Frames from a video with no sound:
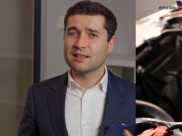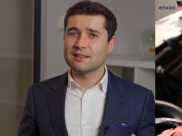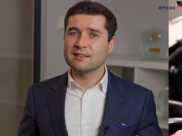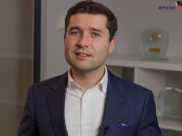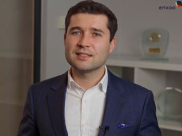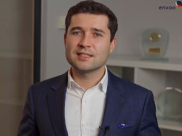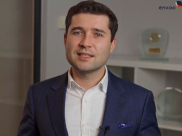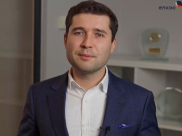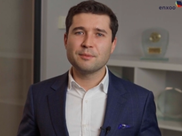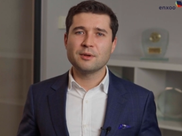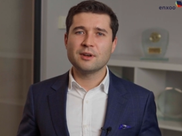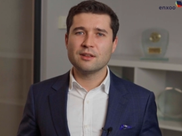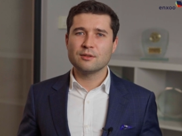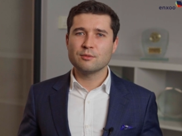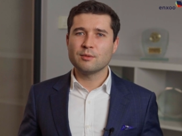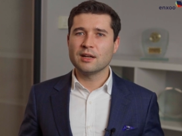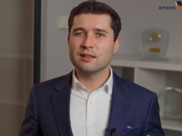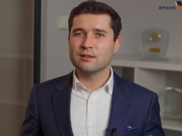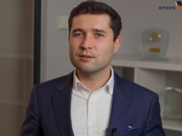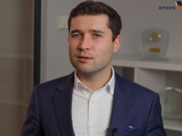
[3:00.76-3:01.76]
separate
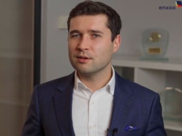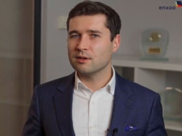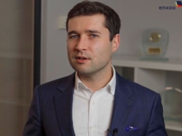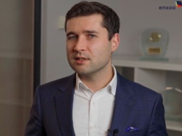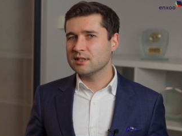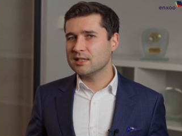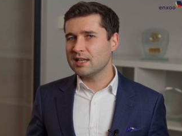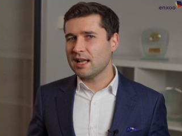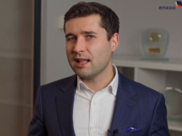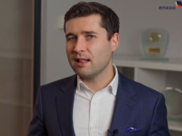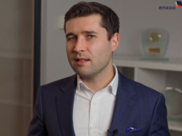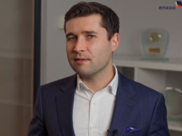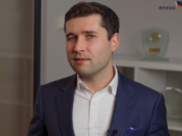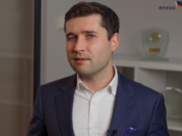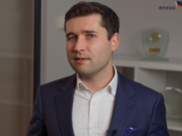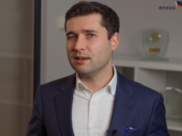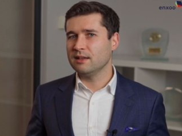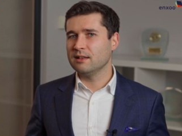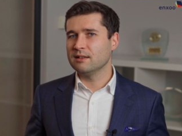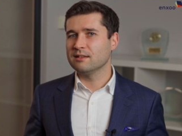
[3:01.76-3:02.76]
one to yourself
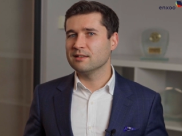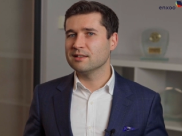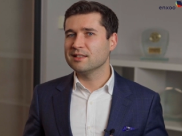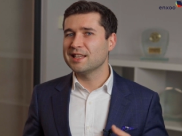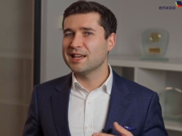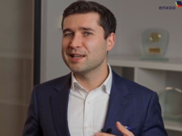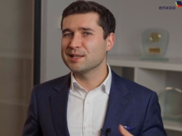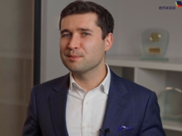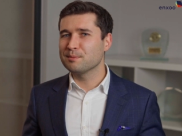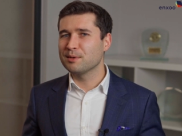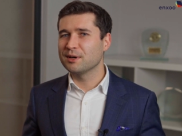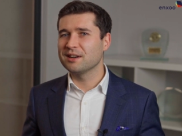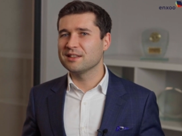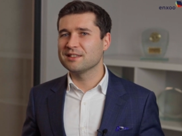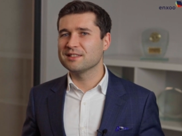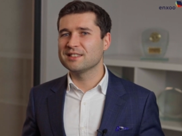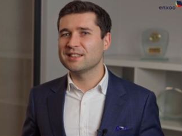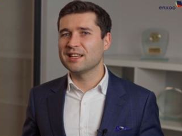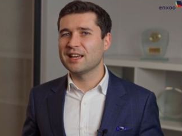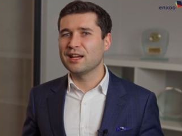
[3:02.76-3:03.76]
in
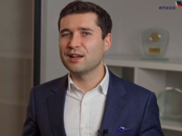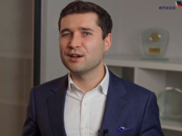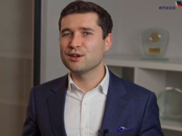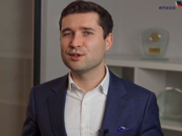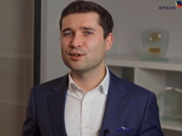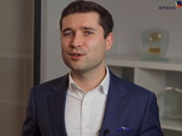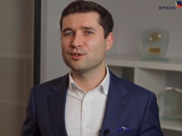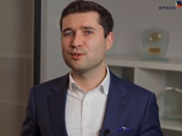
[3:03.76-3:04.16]
desperate search